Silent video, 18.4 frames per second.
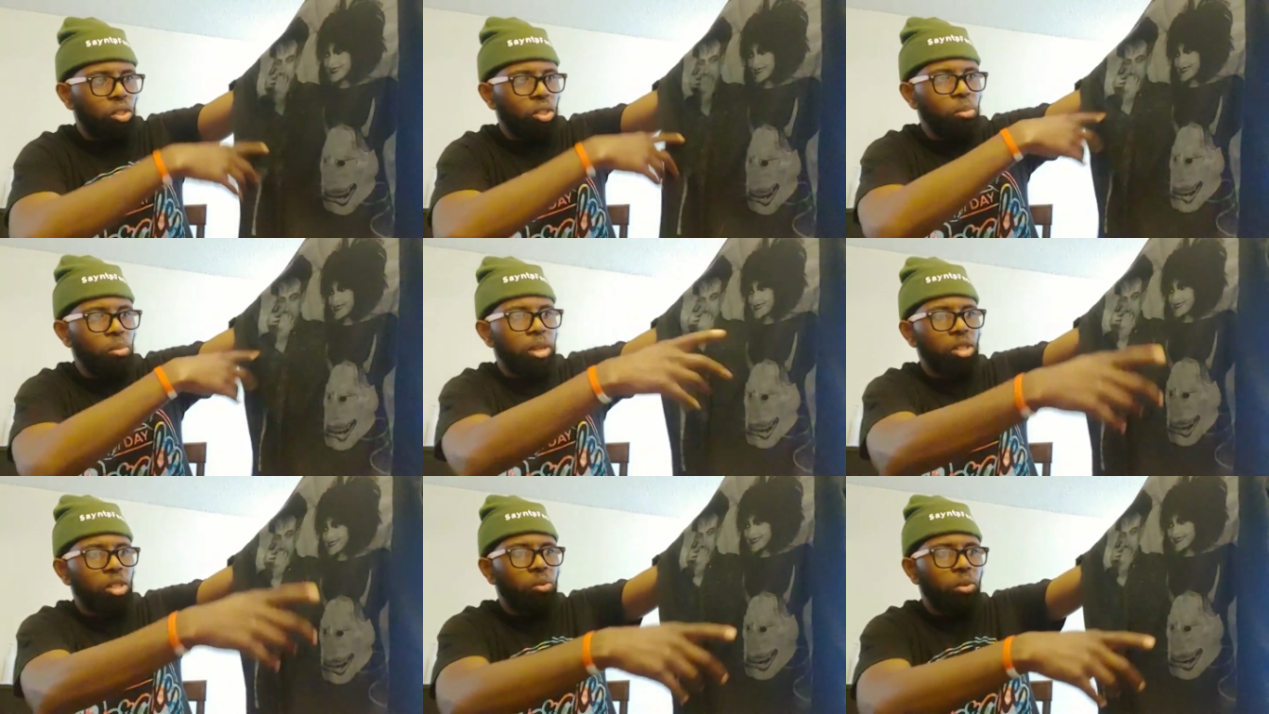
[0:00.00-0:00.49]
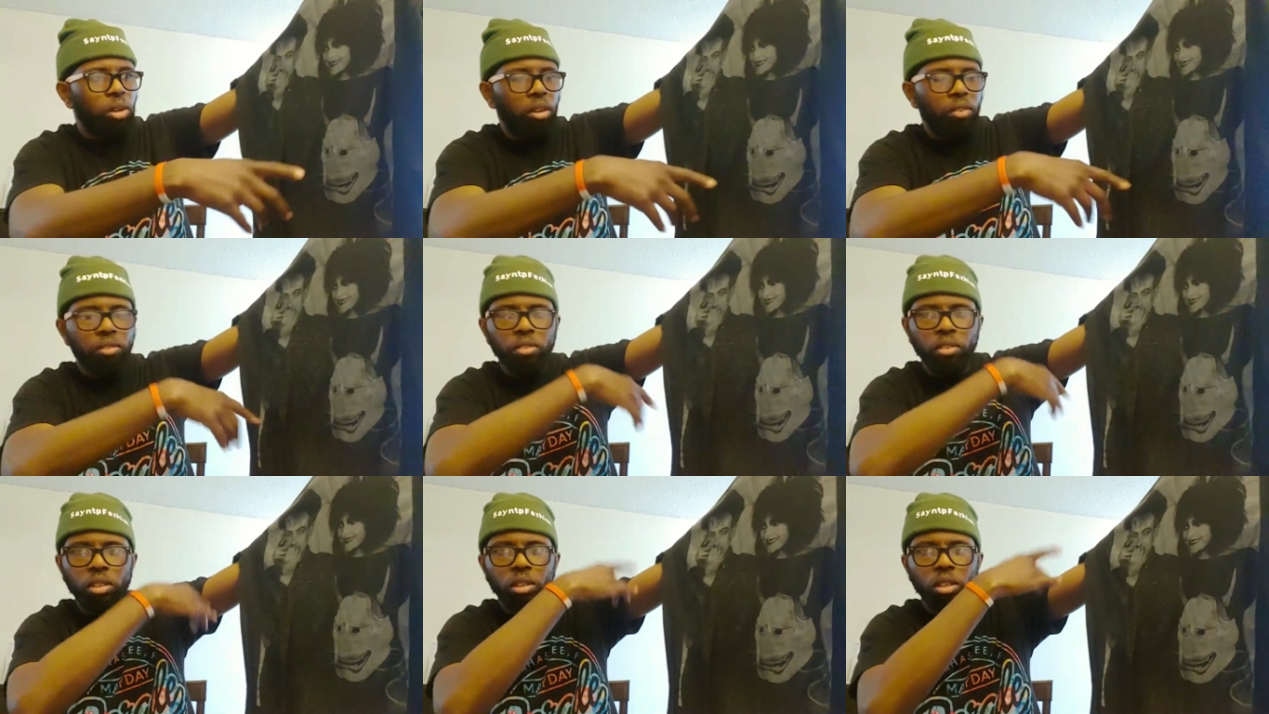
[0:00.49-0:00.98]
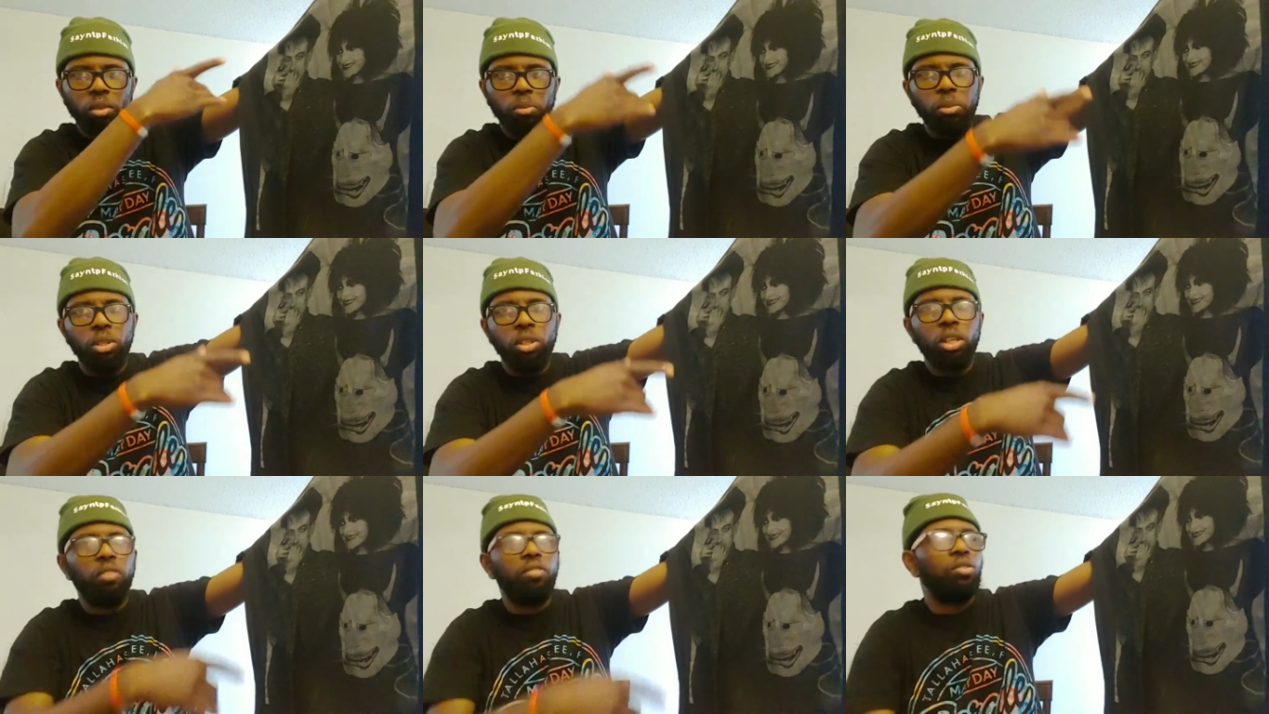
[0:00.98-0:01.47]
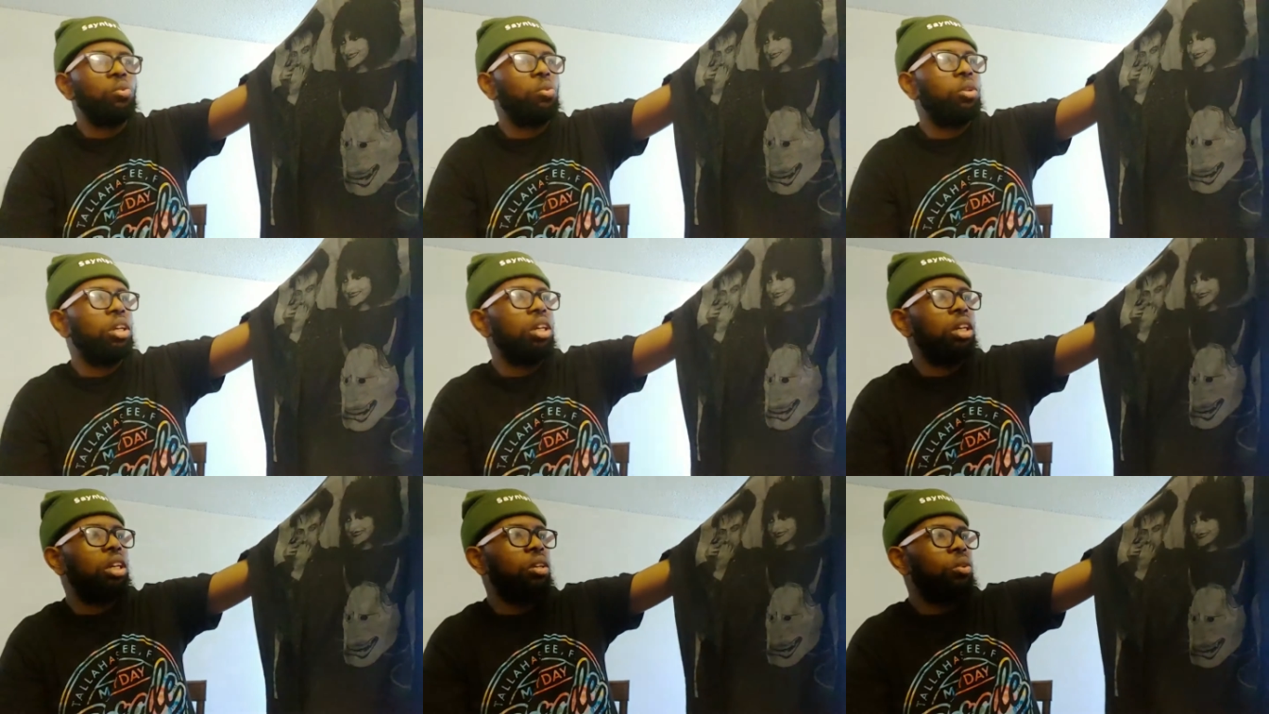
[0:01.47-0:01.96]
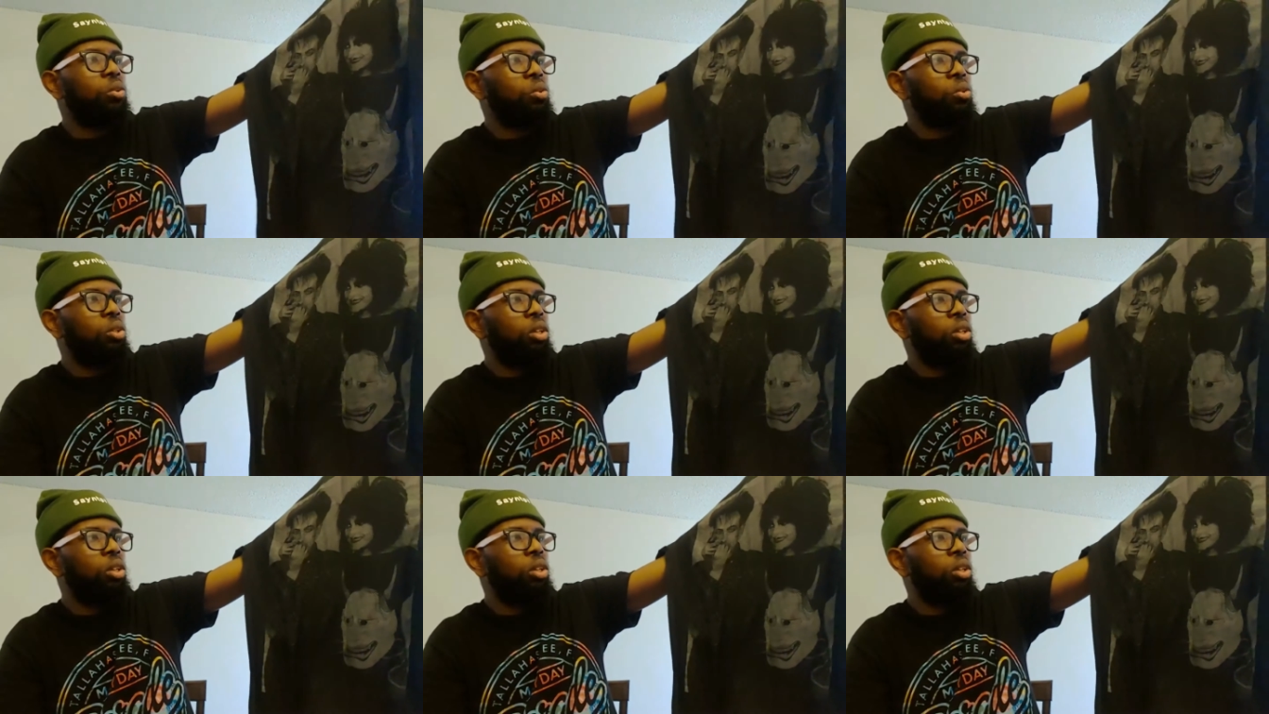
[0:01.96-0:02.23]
him and his wife. They've been together for twenty-eight years.